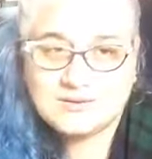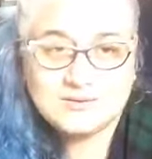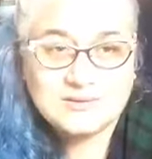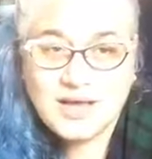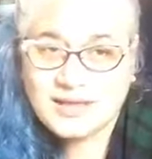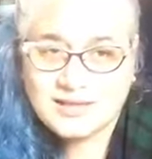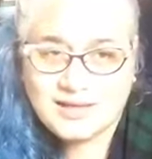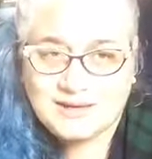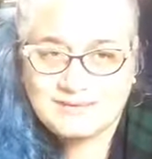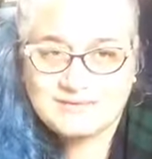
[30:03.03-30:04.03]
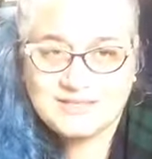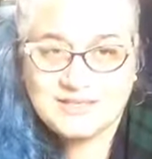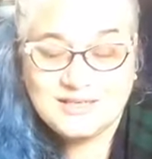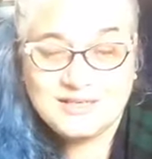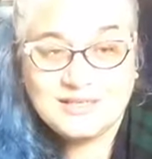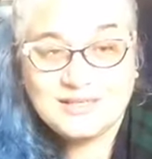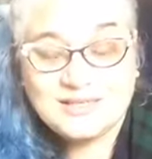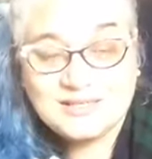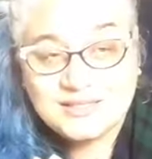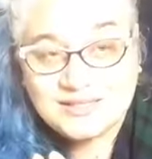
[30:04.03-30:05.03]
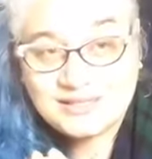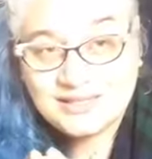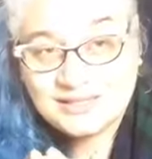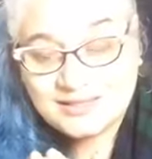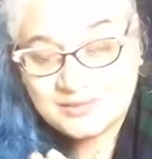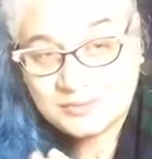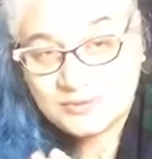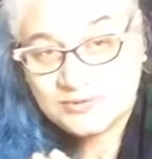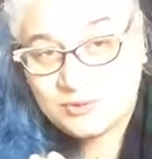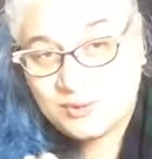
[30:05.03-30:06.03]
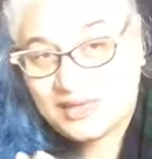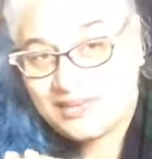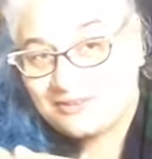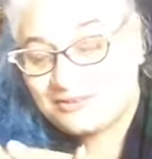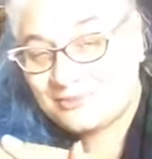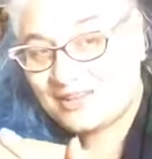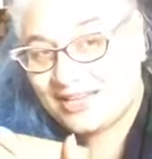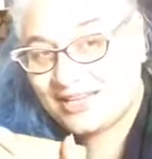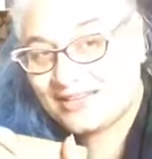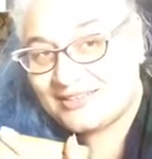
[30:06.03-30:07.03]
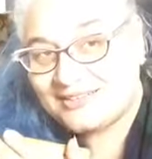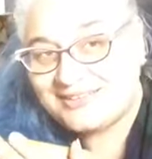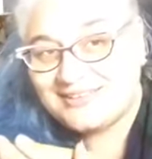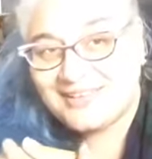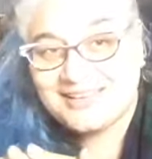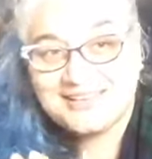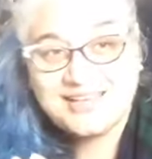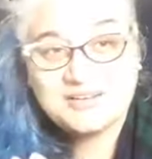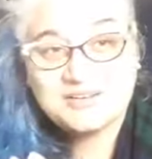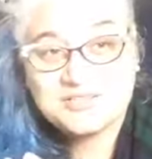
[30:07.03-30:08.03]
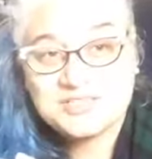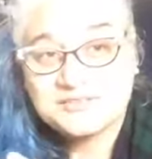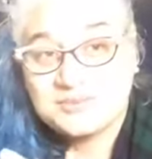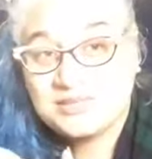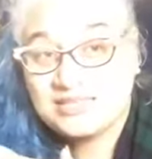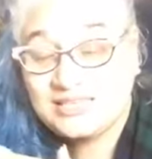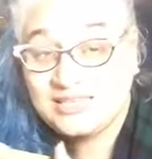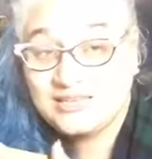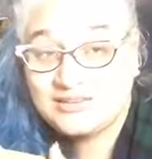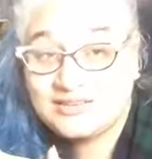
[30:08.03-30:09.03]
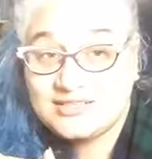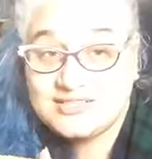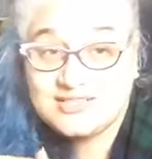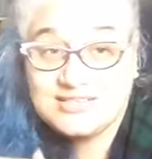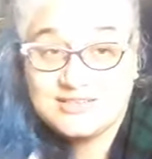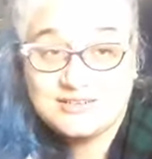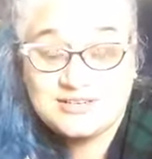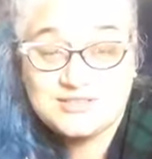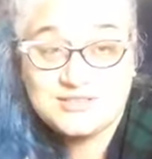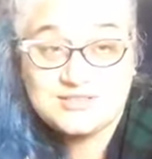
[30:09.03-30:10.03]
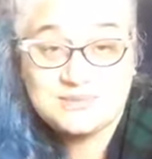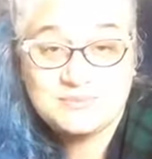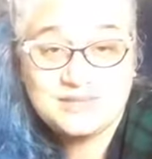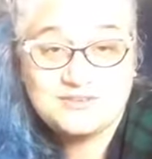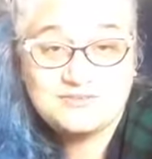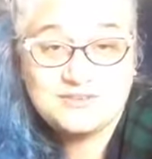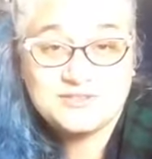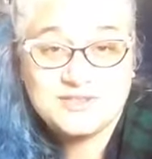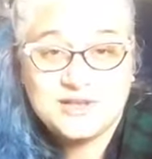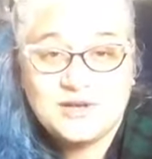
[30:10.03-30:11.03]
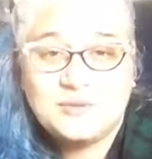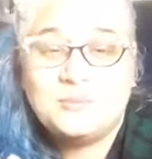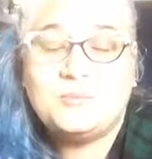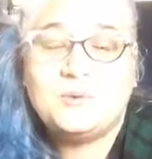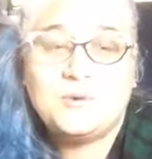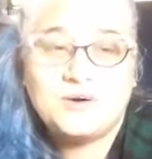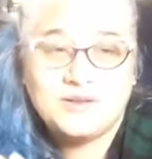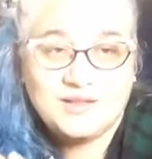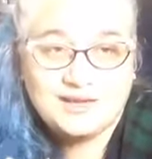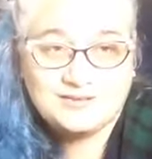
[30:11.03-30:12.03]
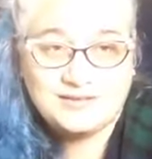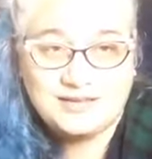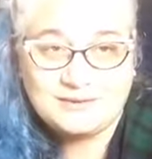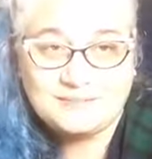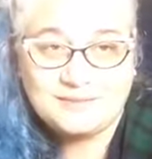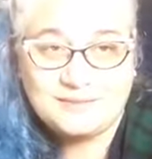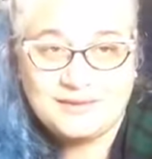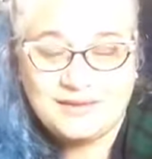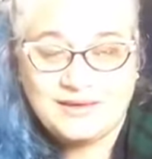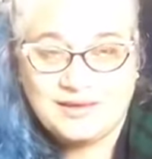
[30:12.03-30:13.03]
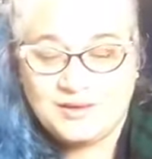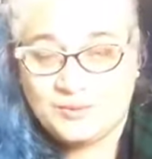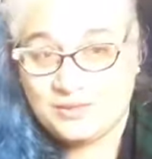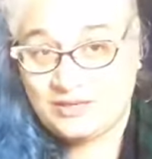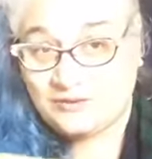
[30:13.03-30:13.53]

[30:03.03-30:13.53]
not loved, then move away from that and allow yourself to be geared and steered into something that feels more loving. When you